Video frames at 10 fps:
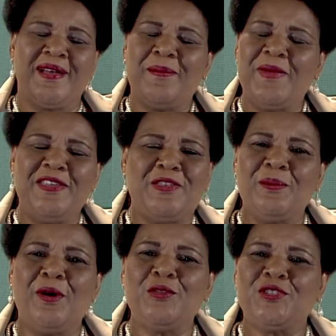made the
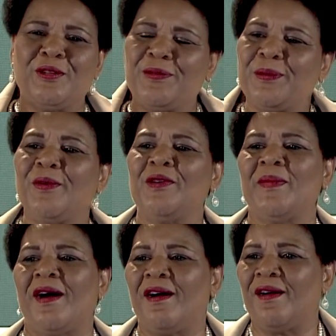motion of throwing my
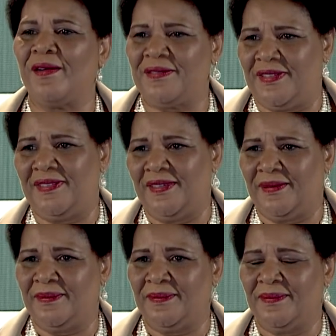heart to
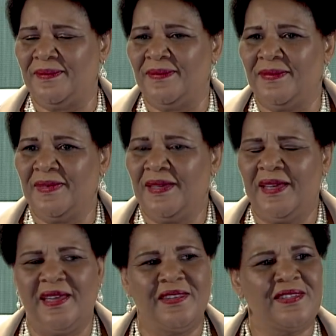them.
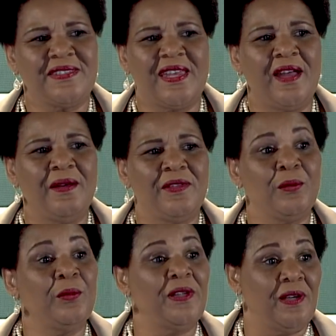And the sound that
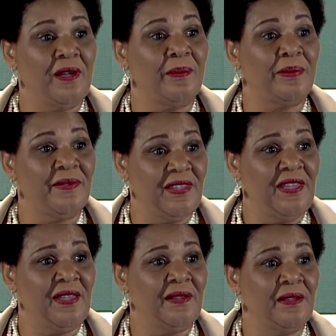went up
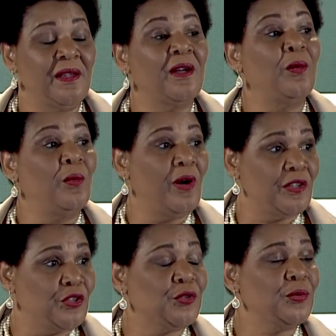then
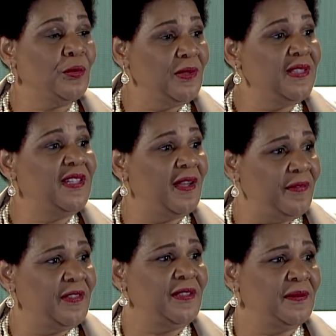was truly
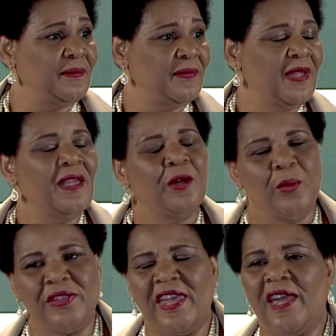deafening.
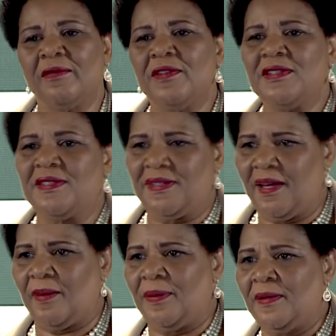With every step